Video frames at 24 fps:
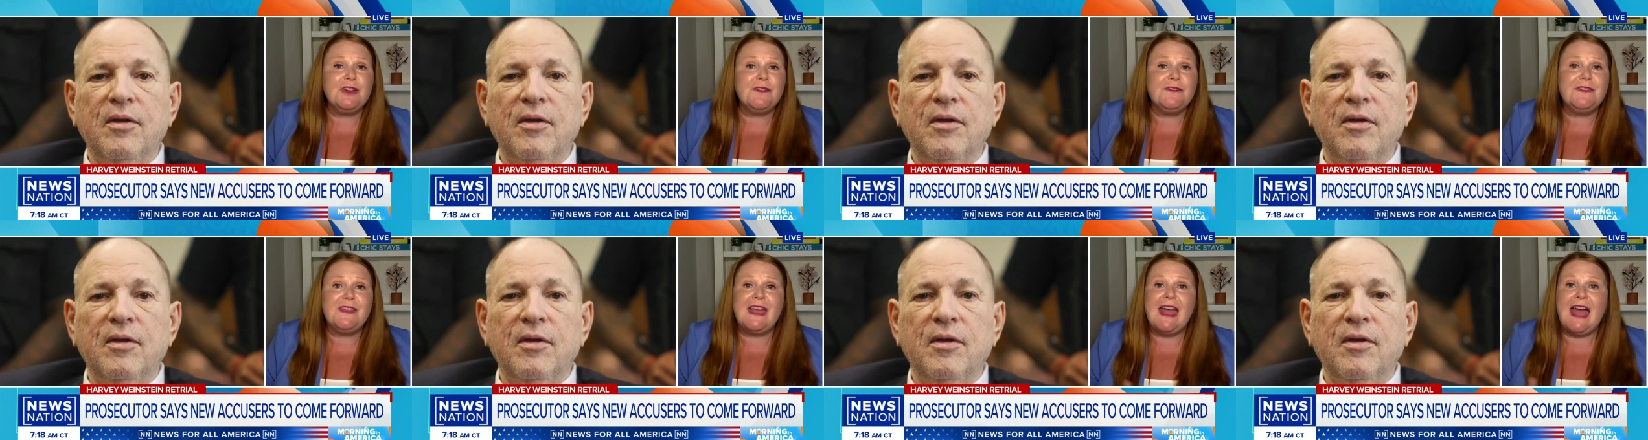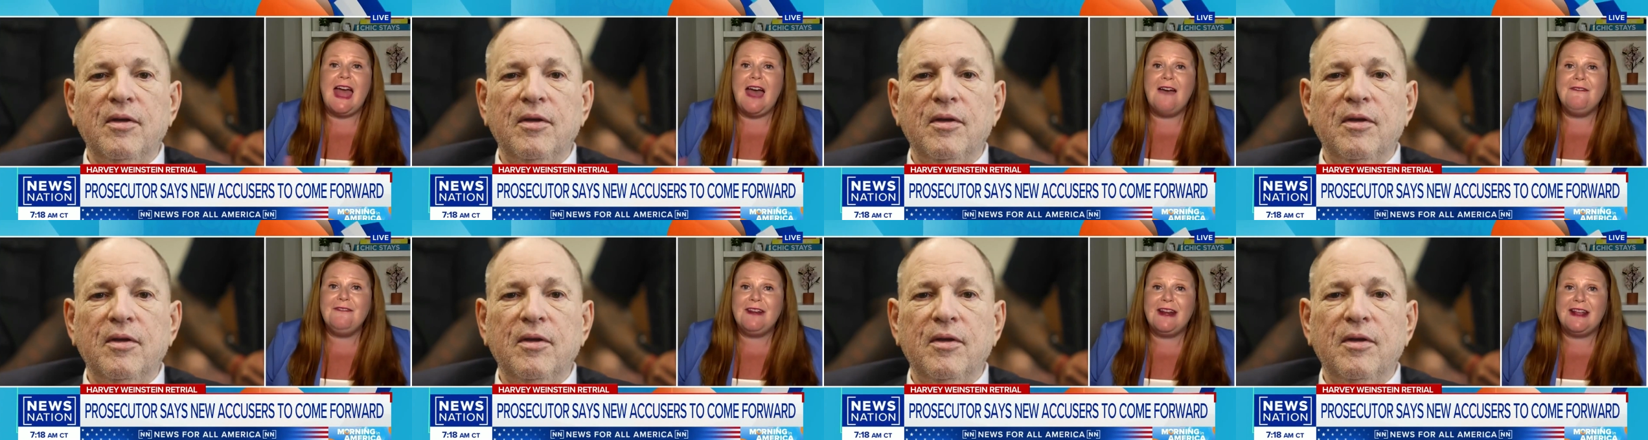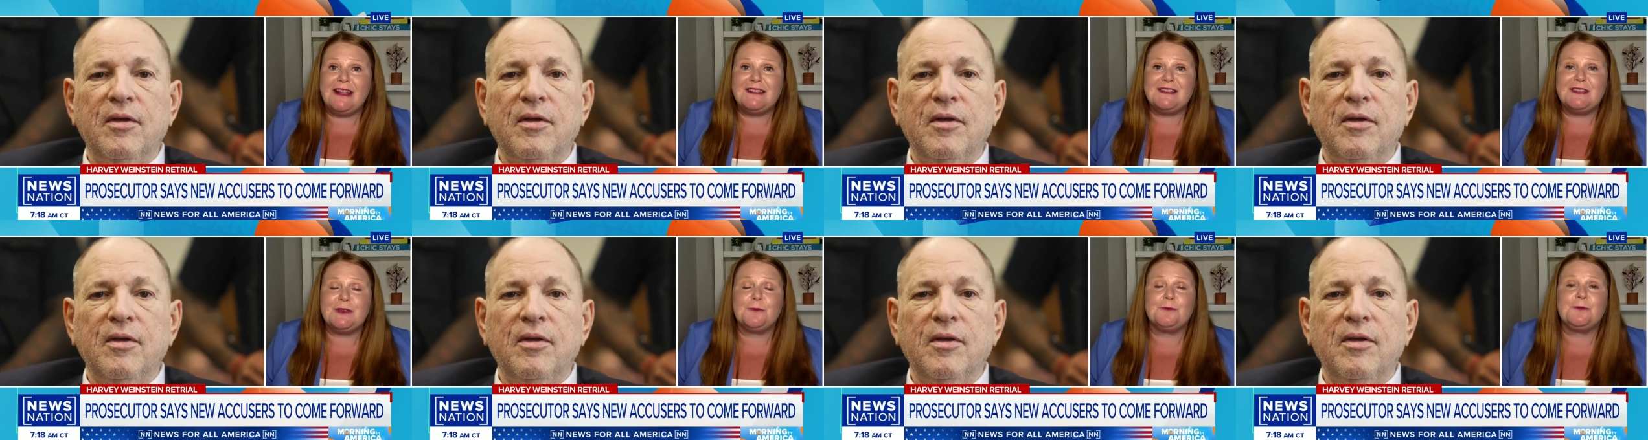Speaker 1: the evidence
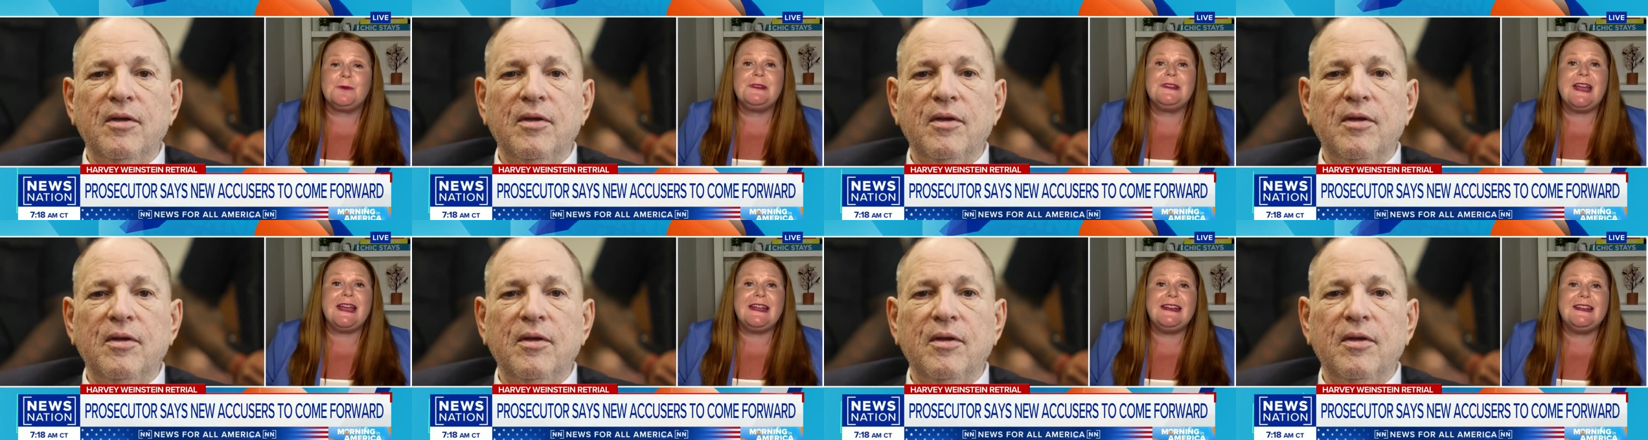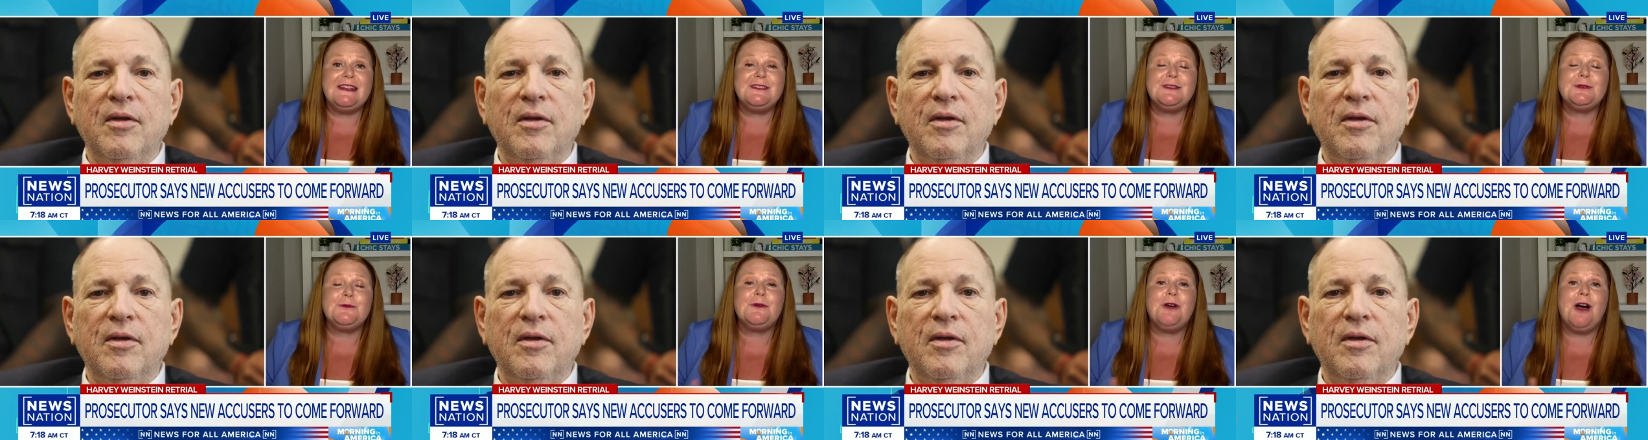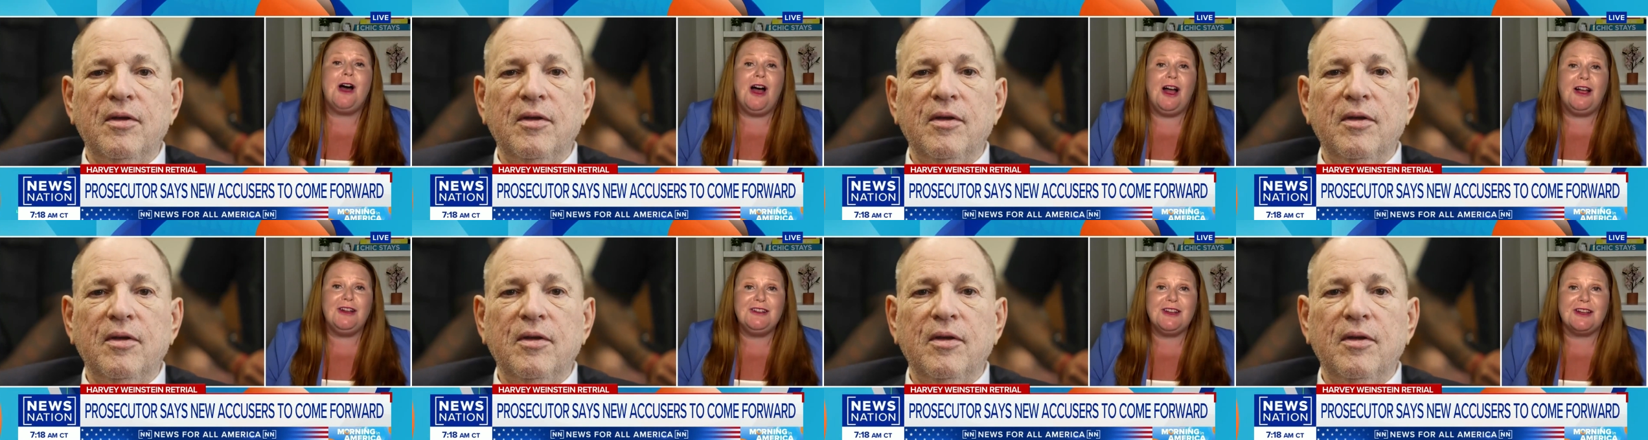related to
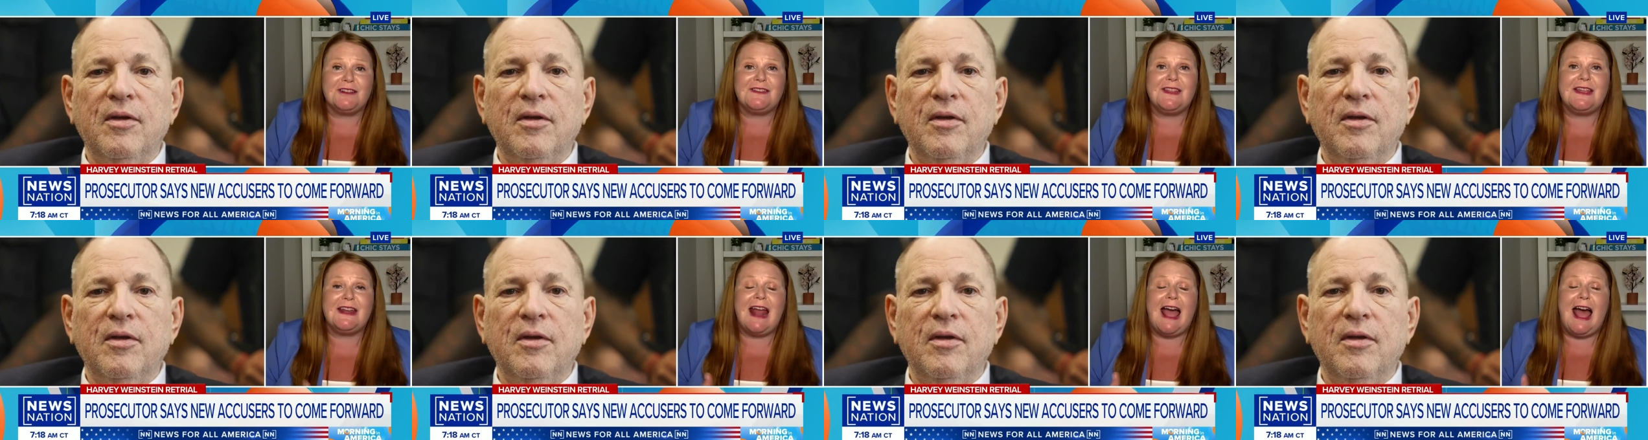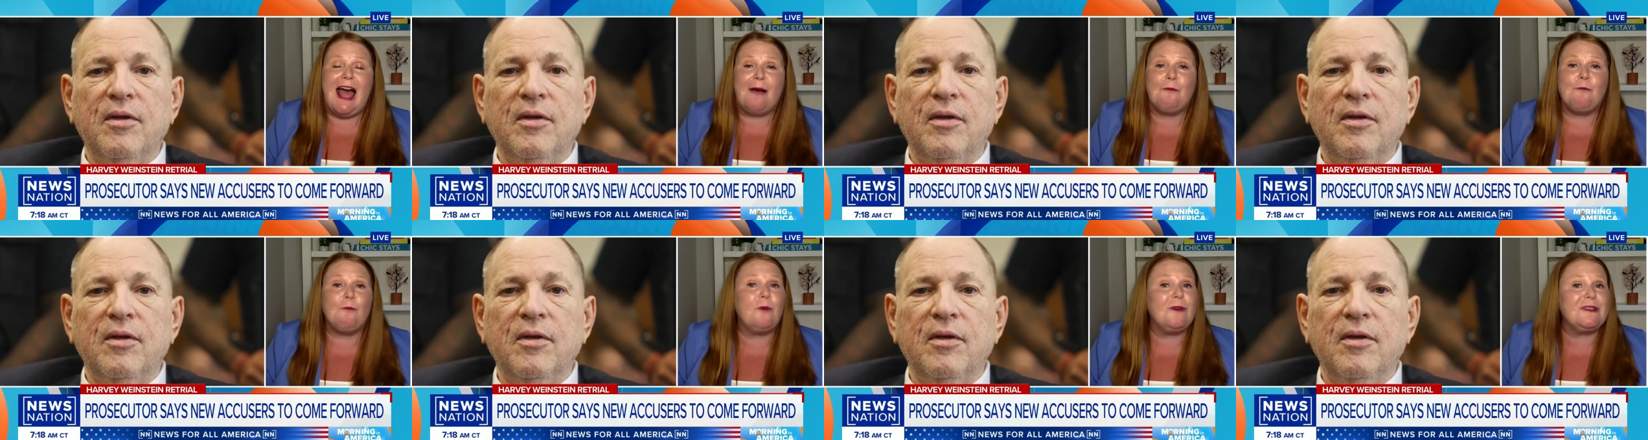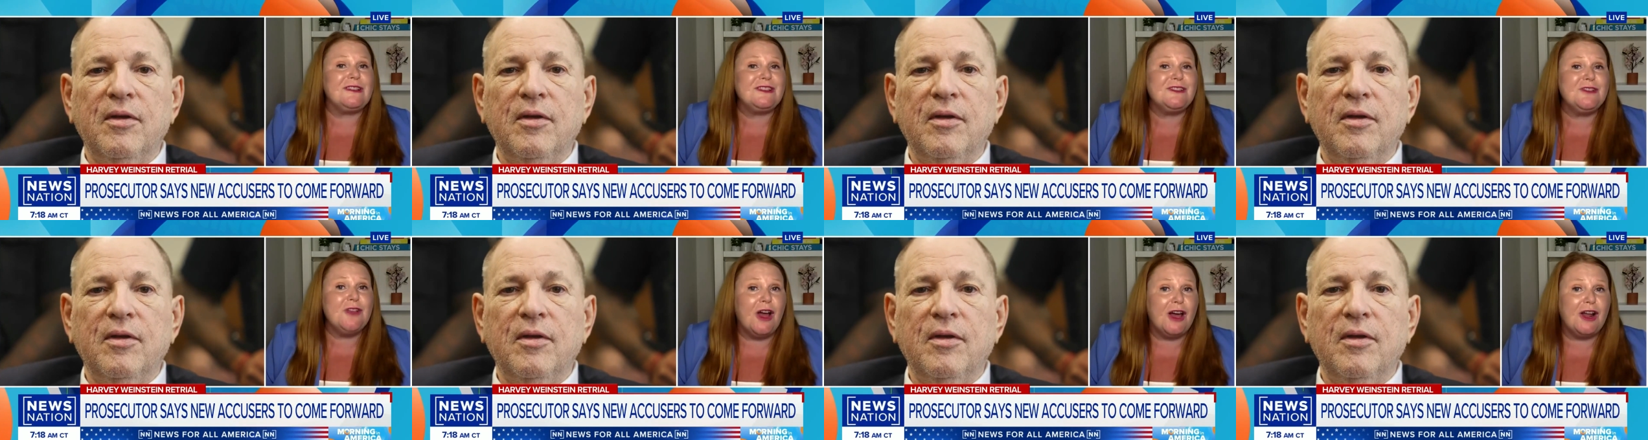conduct that was
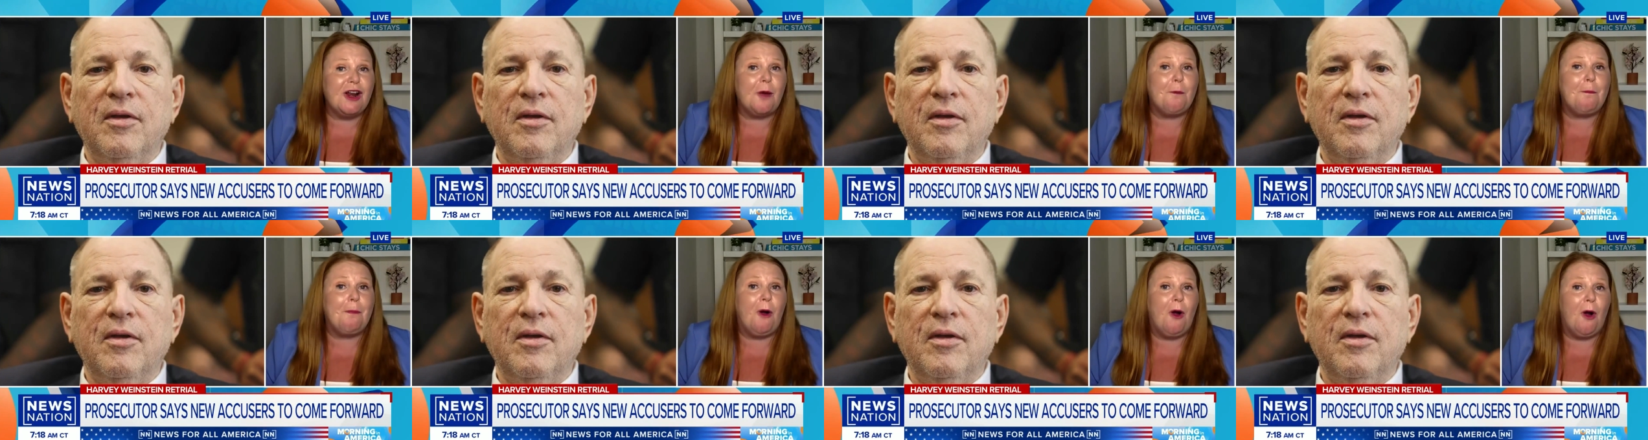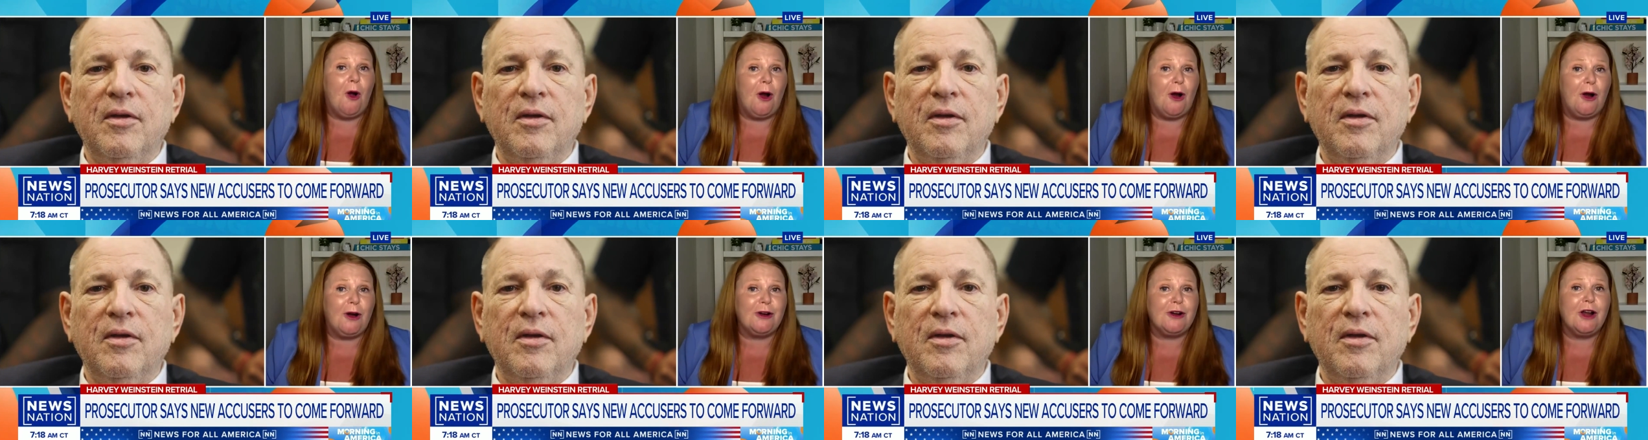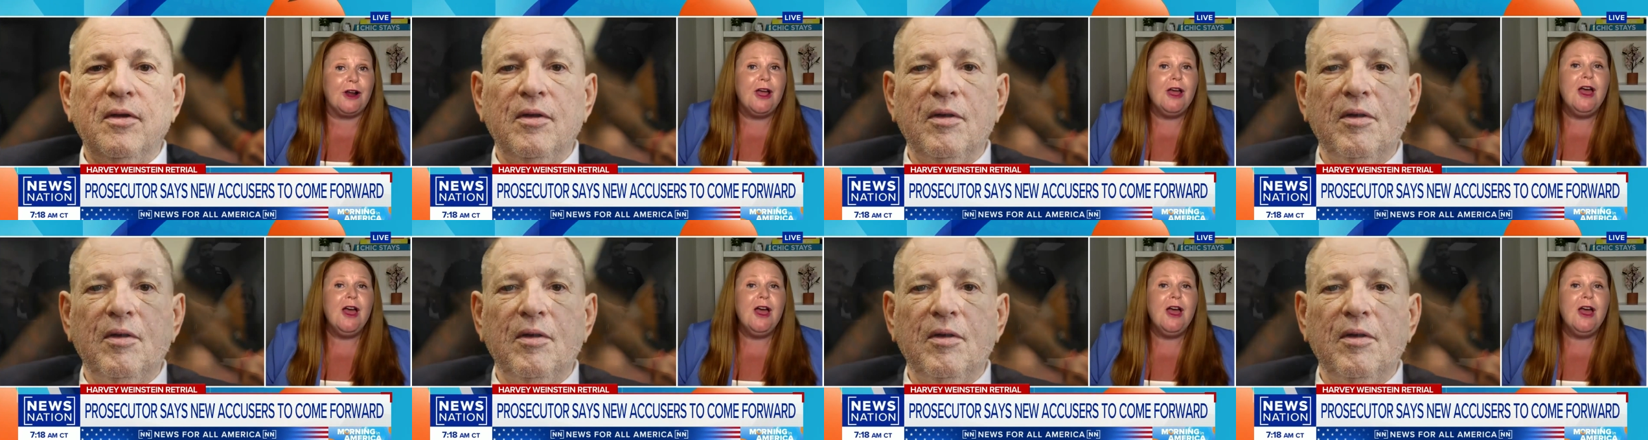not a part part